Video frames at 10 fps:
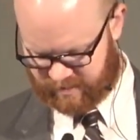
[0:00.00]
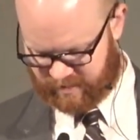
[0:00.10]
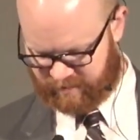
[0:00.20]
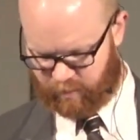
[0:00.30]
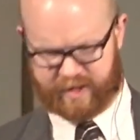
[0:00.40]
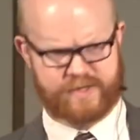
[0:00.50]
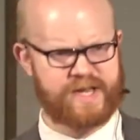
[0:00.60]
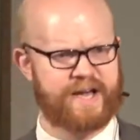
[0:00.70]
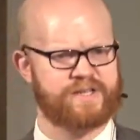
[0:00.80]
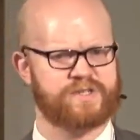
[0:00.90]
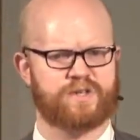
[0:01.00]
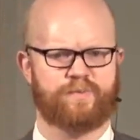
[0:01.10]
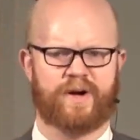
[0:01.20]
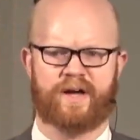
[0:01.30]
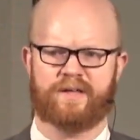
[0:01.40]
of what is asked
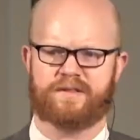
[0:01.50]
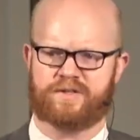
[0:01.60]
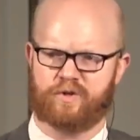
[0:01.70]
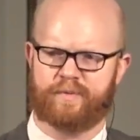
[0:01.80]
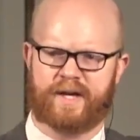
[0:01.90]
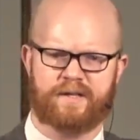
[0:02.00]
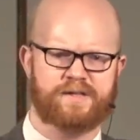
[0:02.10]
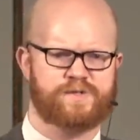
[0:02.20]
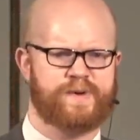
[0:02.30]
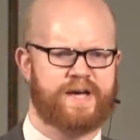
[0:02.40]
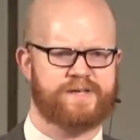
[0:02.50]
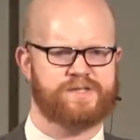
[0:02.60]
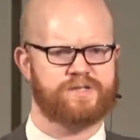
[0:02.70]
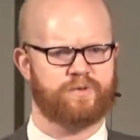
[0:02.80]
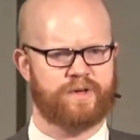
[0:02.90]
by the two men in this
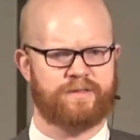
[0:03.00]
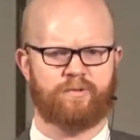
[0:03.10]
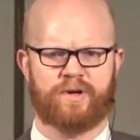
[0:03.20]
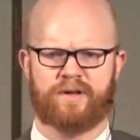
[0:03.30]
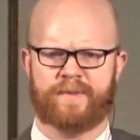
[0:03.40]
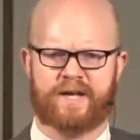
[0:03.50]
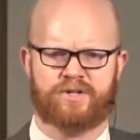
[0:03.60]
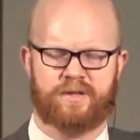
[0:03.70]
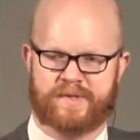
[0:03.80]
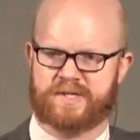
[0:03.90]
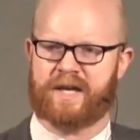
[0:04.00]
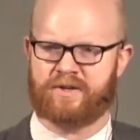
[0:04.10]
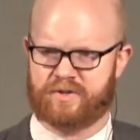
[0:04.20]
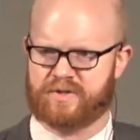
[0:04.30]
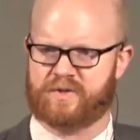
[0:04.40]
passage. We imagine them as
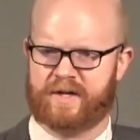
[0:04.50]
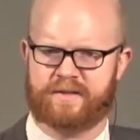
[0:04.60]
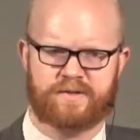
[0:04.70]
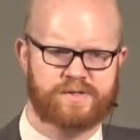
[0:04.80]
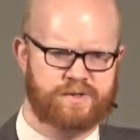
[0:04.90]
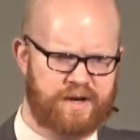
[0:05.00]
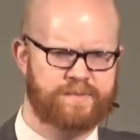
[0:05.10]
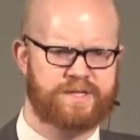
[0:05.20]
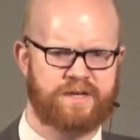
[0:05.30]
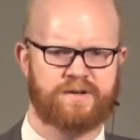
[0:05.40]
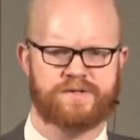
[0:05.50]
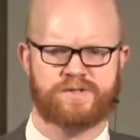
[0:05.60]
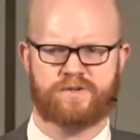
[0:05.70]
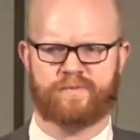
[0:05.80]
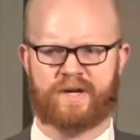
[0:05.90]
angels, right? They're described here as
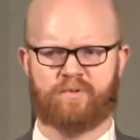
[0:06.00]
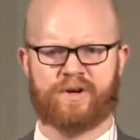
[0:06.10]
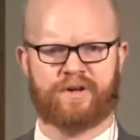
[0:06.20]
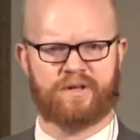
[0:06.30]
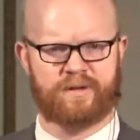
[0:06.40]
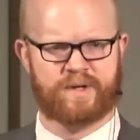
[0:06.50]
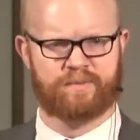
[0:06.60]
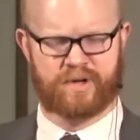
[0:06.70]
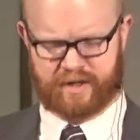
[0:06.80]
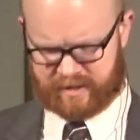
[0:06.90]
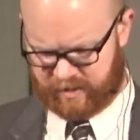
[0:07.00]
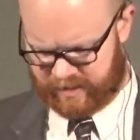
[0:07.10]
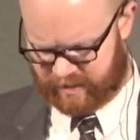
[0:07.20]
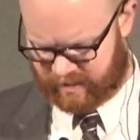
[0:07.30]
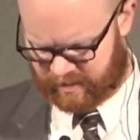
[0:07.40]
two men wearing gleaming bright
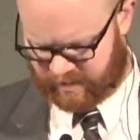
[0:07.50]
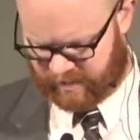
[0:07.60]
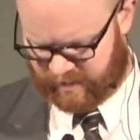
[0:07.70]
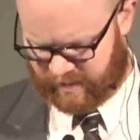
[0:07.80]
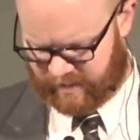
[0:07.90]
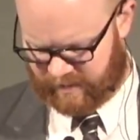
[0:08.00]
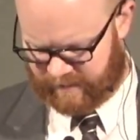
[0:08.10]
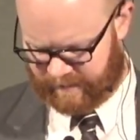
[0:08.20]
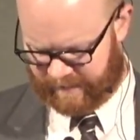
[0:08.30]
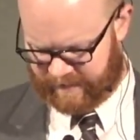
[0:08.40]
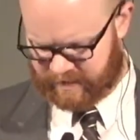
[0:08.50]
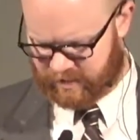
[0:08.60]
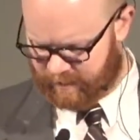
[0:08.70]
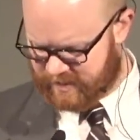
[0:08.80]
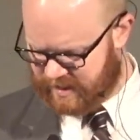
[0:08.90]
clothing. It's
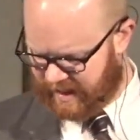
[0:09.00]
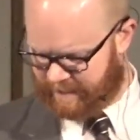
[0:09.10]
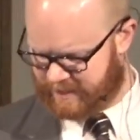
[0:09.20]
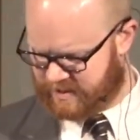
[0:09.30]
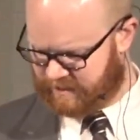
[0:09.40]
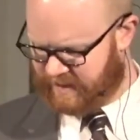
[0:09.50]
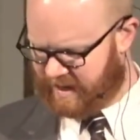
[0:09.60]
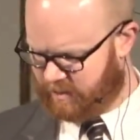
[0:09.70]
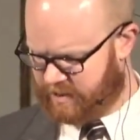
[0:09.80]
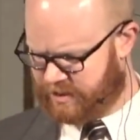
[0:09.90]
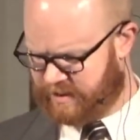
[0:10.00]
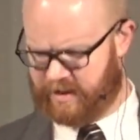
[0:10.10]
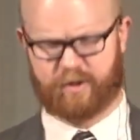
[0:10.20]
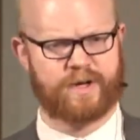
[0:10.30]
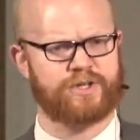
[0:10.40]
almost the opposite of that question.
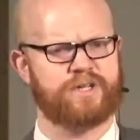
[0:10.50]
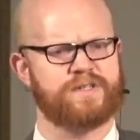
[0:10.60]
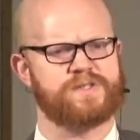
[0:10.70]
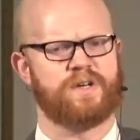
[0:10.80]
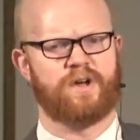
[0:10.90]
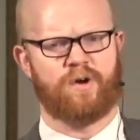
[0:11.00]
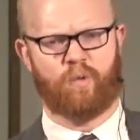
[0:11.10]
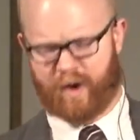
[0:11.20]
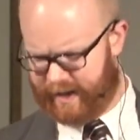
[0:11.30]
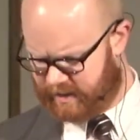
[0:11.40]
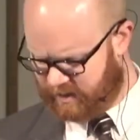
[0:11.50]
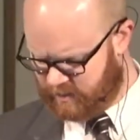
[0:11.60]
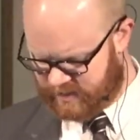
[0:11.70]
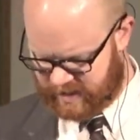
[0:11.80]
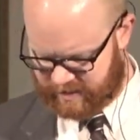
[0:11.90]
Their question is, "Why do you
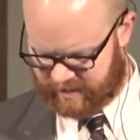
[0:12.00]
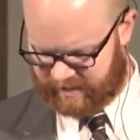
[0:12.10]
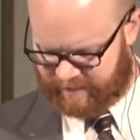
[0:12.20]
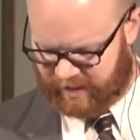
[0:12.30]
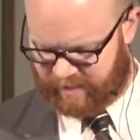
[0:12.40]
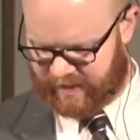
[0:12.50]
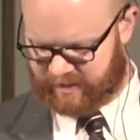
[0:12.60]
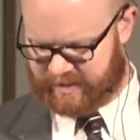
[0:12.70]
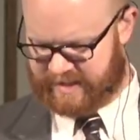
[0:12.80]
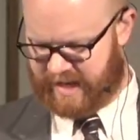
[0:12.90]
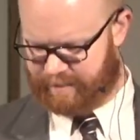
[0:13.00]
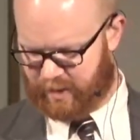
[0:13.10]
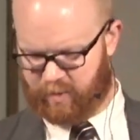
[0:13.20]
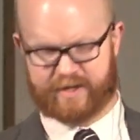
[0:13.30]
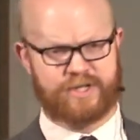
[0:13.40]
seek the living among the dead?"
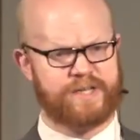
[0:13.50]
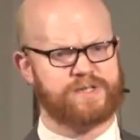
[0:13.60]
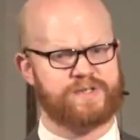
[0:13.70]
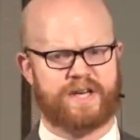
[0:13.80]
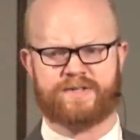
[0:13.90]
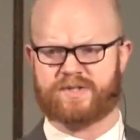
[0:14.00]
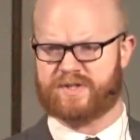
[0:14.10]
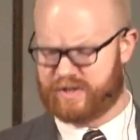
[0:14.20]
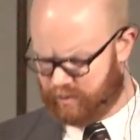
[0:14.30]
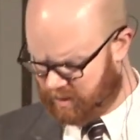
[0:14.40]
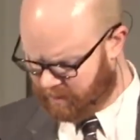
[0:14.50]
But when Jesus asks us what